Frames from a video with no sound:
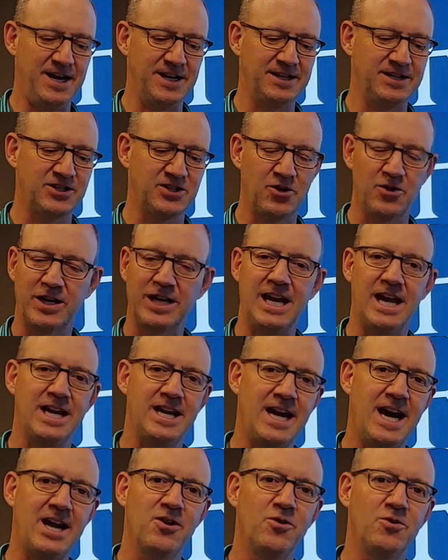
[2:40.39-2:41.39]
So again,
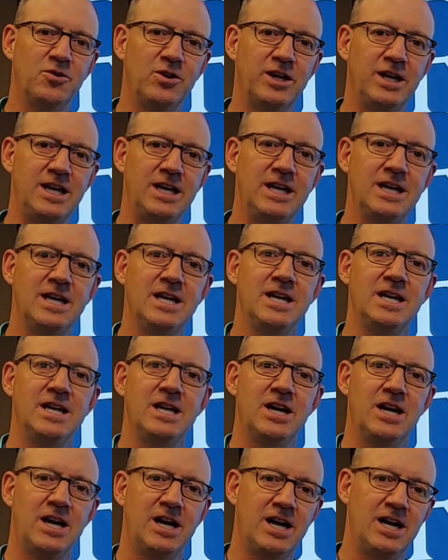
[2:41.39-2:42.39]
not only
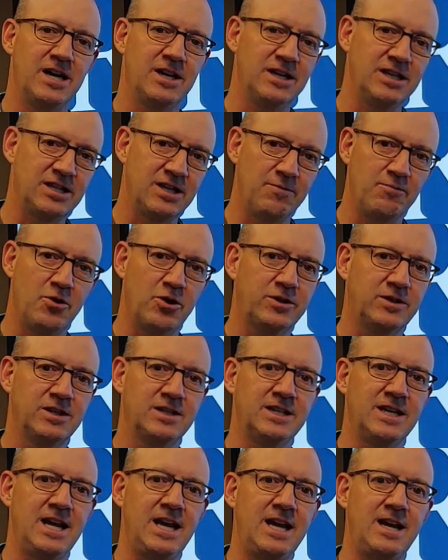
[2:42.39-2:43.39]
is the book the
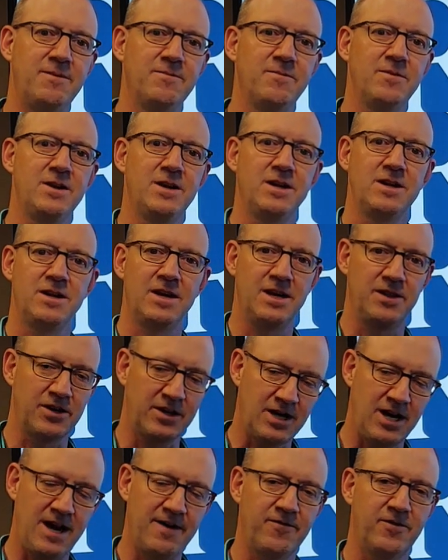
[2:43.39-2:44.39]
same on the
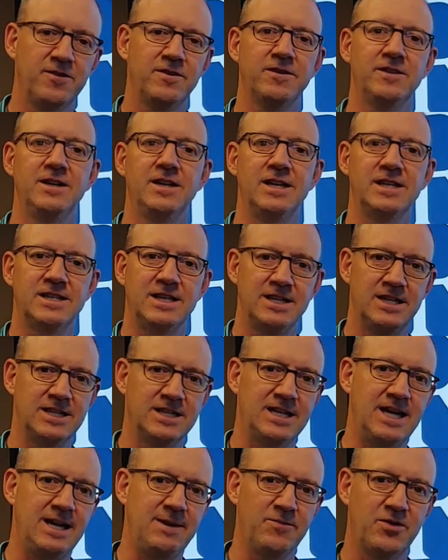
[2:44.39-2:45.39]
cover, it's in the
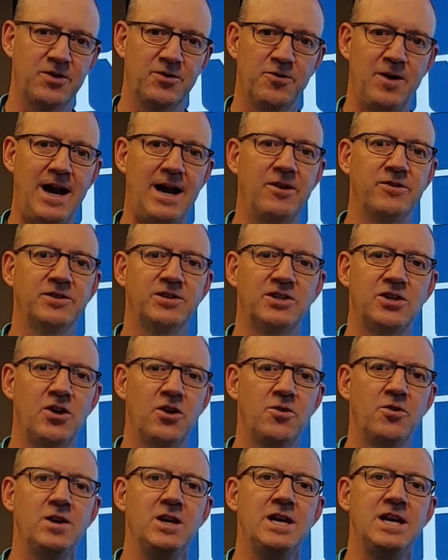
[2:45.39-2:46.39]
same throughout.
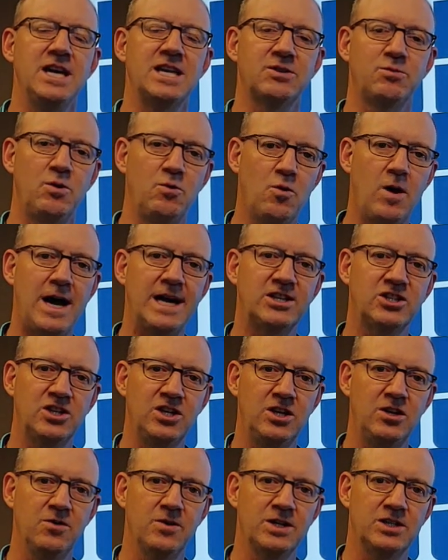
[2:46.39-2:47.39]
So as we watch
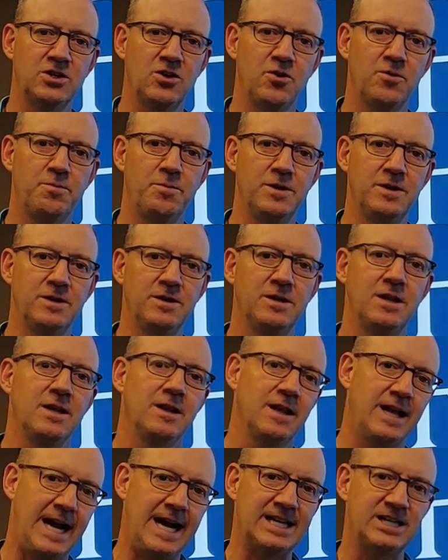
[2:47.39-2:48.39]
the US Open
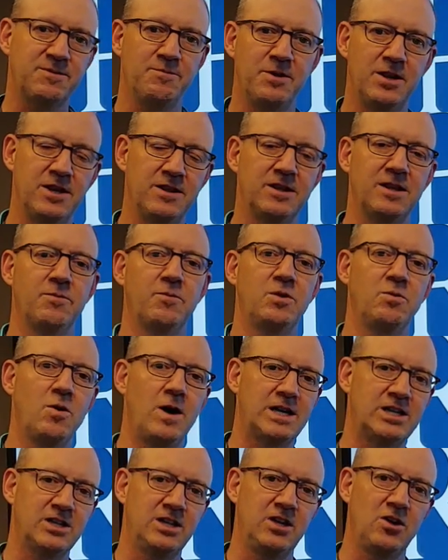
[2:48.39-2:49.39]
last month and we
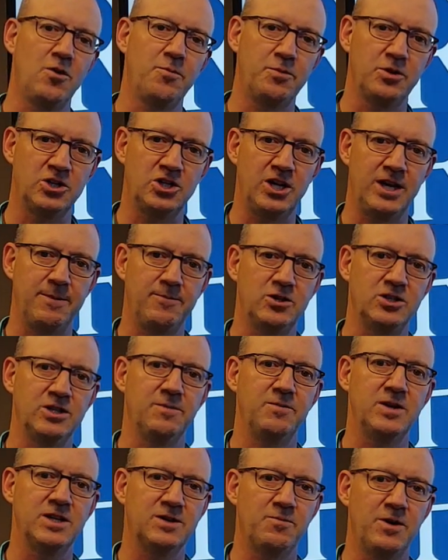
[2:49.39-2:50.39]
watch the Open
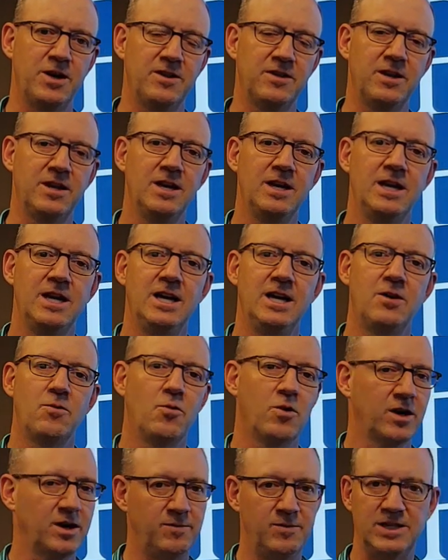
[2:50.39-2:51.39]
Championship this month,
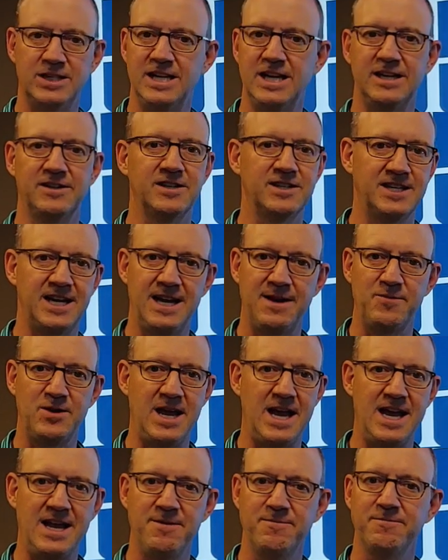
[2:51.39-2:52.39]
we're going to be seeing the same
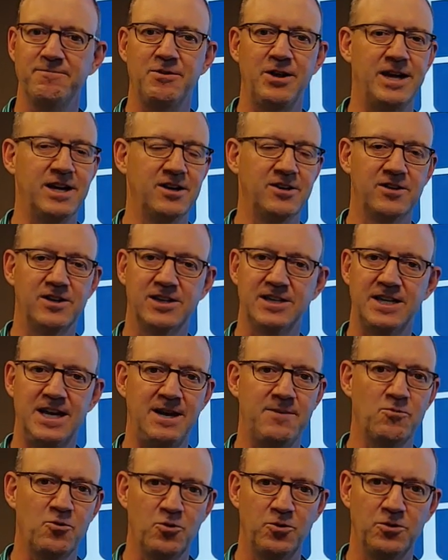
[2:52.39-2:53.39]
game played under the
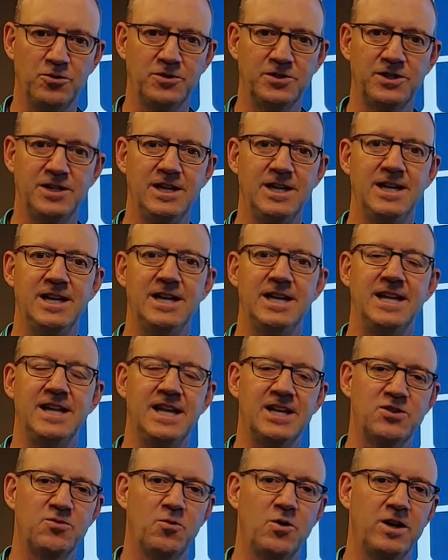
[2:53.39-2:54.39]
same rules, and
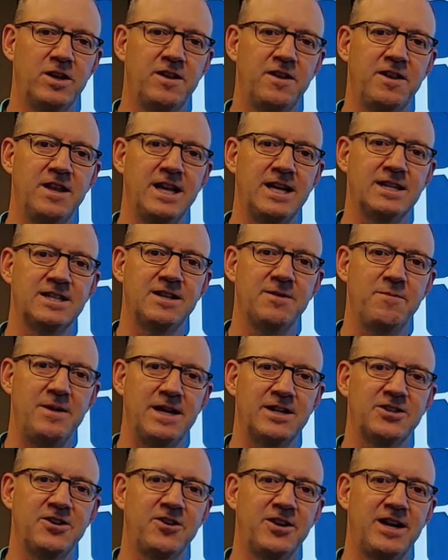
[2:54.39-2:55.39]
that's one of the things that
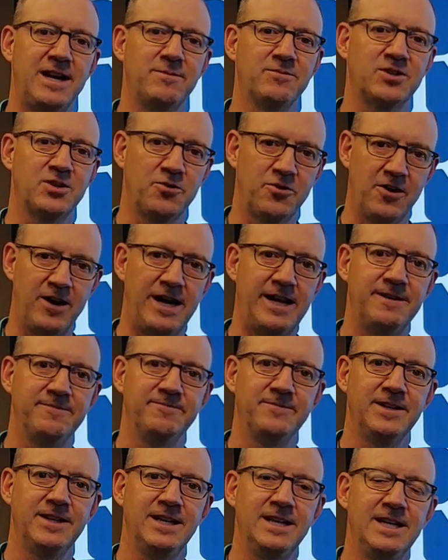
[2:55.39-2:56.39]
makes our game so great.
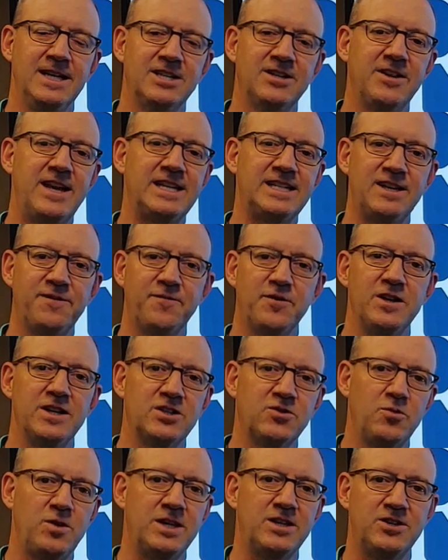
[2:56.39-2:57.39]
So that's it for
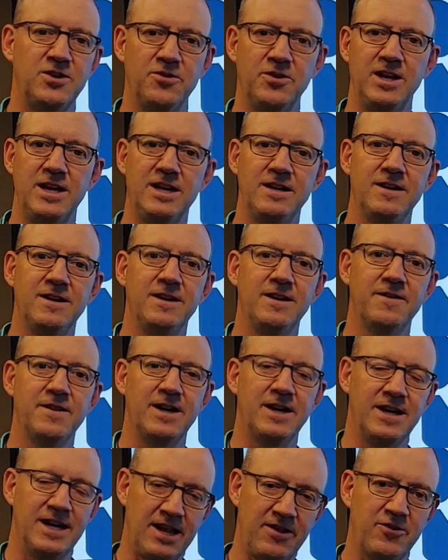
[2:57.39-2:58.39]
this week. Tune in
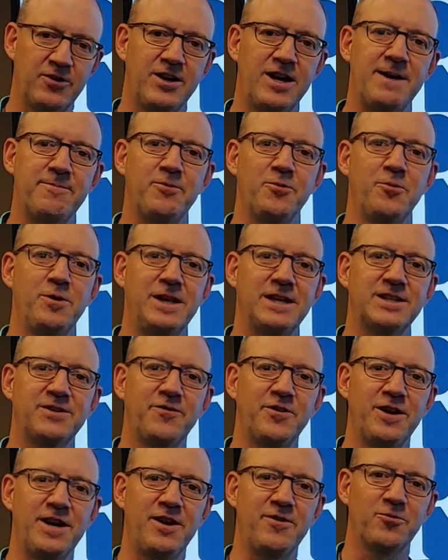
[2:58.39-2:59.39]
another couple weeks
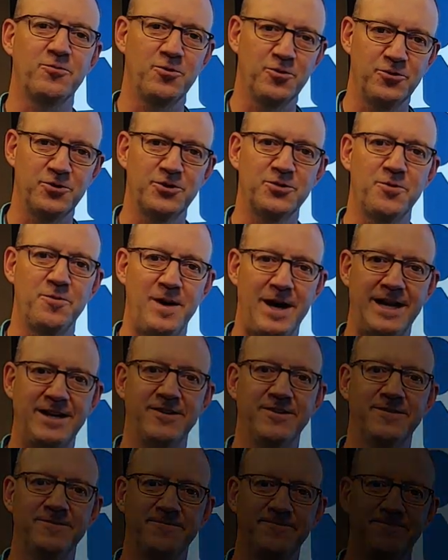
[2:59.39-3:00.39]
for another rules reminder.